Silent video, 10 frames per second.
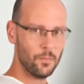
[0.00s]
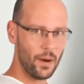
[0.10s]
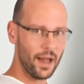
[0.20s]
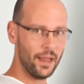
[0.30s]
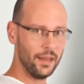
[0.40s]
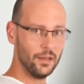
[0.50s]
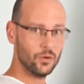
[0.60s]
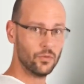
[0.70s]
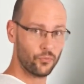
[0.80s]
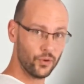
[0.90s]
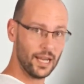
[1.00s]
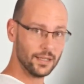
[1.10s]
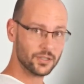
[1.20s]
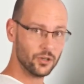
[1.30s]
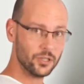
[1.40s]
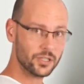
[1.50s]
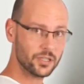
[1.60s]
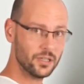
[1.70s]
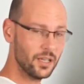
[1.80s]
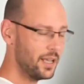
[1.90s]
by freelancers,